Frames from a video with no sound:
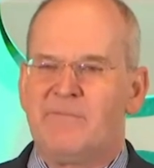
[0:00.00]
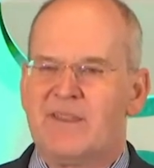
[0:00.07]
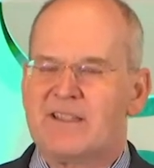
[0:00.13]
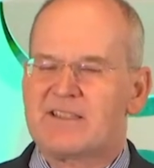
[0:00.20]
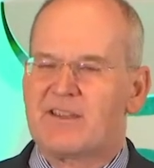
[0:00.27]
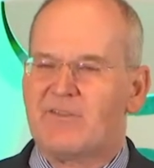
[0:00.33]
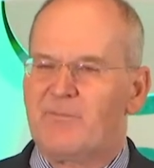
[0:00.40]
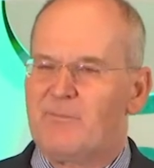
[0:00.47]

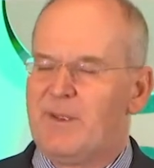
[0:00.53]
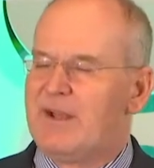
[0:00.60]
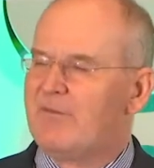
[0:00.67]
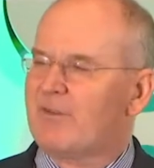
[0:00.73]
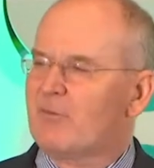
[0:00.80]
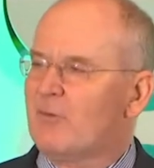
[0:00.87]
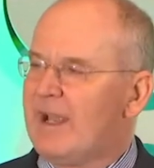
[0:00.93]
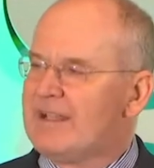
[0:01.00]
it's a bit of
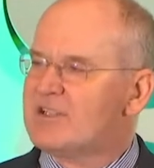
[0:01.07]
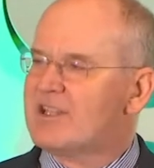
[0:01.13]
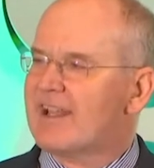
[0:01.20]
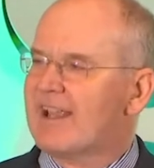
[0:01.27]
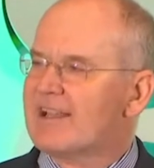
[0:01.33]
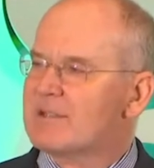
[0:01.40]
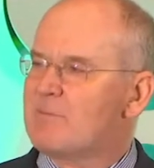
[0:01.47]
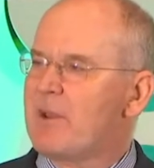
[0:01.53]
a wrenching
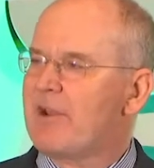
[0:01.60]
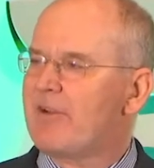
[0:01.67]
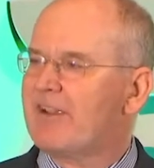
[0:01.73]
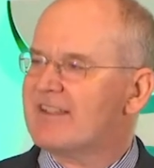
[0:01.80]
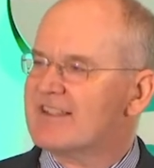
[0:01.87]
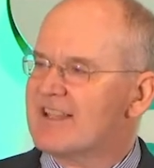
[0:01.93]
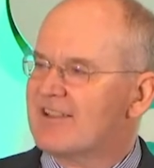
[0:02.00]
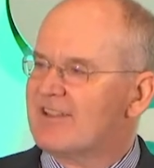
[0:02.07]

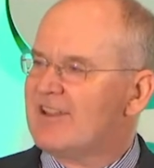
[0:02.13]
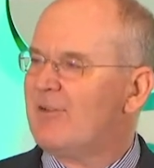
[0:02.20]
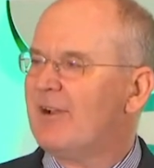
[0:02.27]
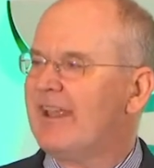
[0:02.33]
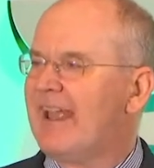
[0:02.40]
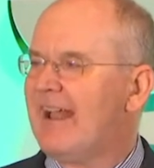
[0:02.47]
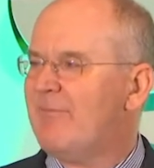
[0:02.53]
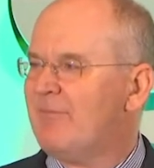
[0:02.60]
experience at 2
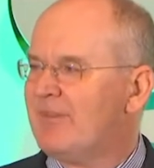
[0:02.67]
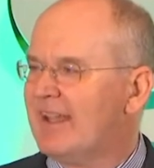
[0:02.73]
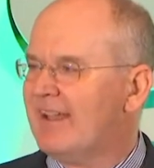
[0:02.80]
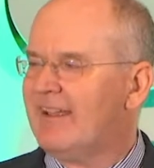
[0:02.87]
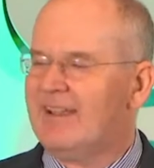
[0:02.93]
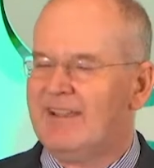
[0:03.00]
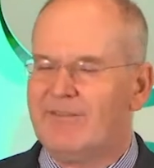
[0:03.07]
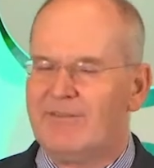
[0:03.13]
a.m. to
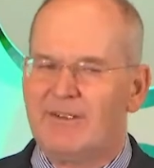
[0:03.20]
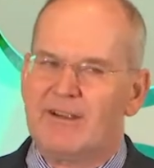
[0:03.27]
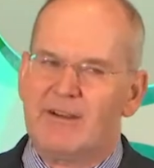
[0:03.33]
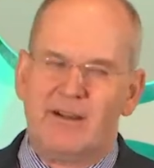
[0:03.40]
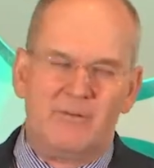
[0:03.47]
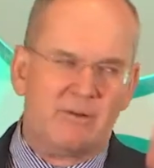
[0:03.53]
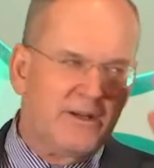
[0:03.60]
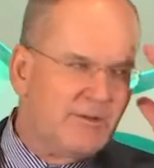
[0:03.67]
figure,
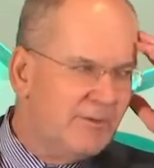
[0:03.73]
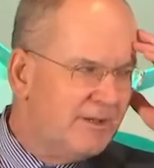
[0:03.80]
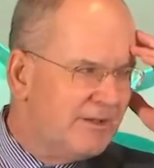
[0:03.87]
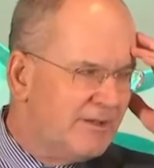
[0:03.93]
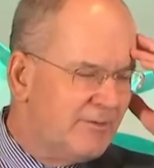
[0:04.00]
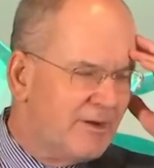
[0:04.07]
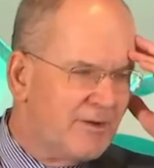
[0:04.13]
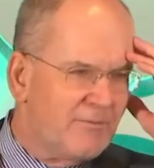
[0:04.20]
where do we
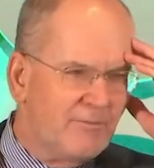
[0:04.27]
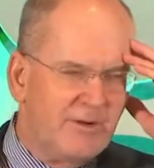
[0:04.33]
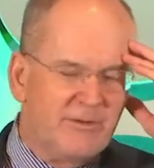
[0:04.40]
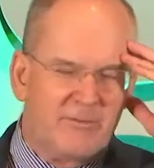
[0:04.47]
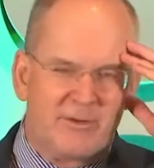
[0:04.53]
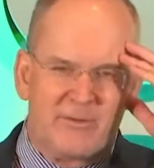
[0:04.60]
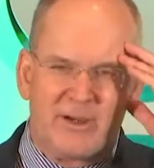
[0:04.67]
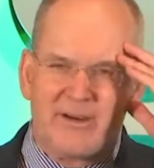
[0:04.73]
do where
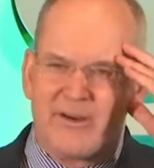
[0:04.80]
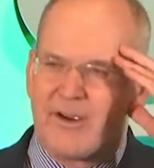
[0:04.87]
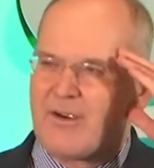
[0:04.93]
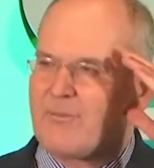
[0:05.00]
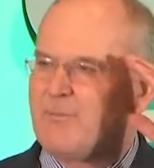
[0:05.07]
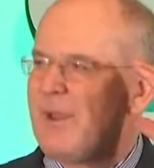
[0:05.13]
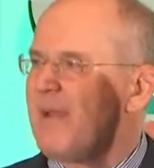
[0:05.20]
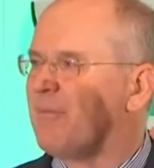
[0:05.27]
are
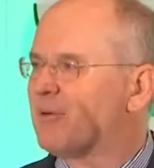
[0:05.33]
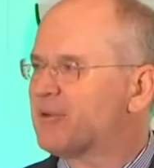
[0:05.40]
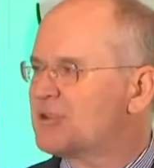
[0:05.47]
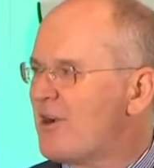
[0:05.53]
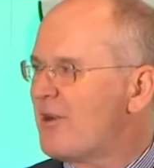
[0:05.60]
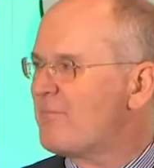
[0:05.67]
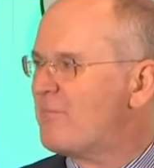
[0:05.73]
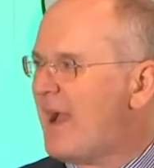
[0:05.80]
our paper
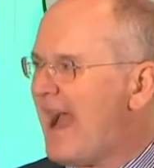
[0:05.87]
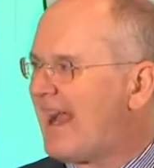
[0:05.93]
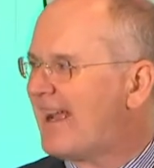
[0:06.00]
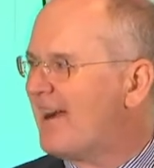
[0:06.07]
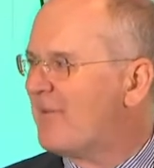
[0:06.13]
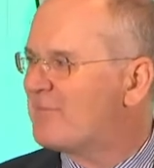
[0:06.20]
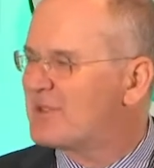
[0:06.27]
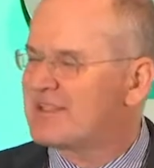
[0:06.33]
chart
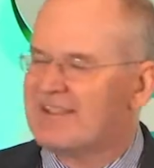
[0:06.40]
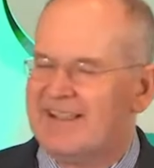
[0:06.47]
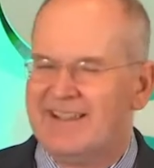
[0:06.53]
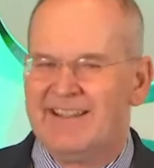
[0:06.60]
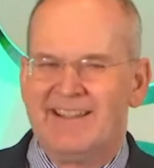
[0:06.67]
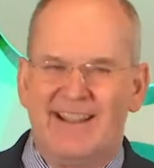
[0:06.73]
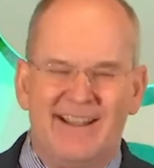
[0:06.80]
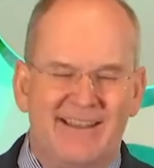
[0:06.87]
backups,
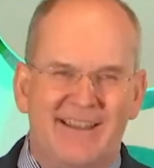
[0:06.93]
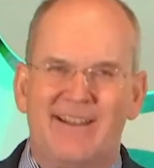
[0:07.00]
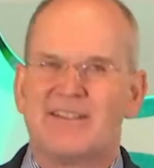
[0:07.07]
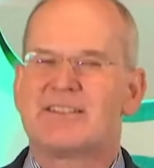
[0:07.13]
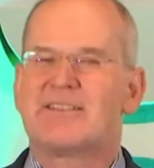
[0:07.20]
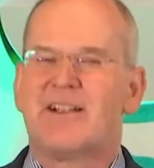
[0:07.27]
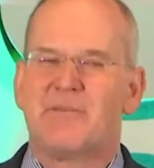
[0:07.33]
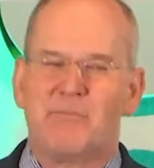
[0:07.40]
and
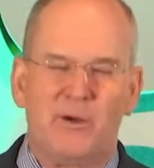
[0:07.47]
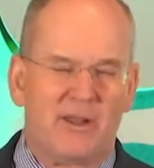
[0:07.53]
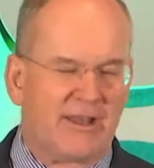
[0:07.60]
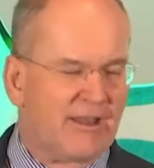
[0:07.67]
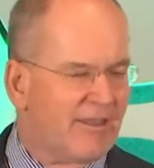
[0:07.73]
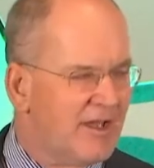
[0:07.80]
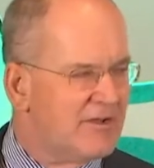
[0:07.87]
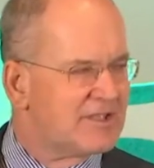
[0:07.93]
start
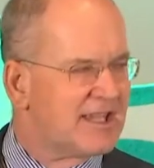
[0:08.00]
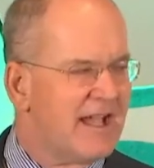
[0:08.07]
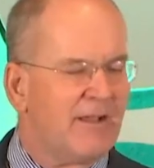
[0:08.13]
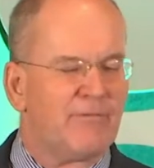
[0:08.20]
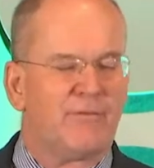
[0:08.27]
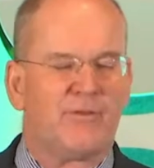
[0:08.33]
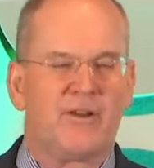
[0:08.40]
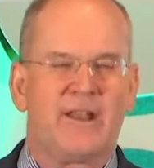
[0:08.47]
pulling those
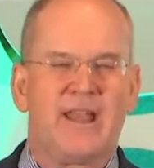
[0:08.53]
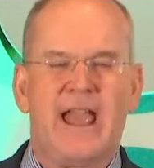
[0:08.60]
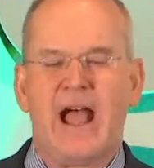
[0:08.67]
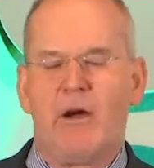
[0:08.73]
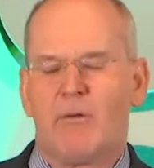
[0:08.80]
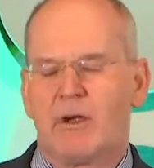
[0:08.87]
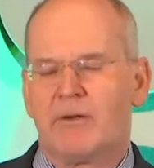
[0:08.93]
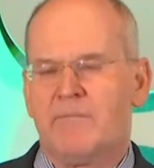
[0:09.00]
out for an
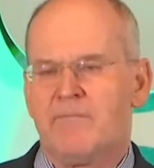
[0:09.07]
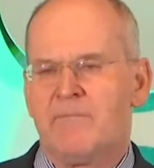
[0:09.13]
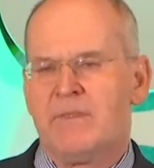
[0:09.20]
hour.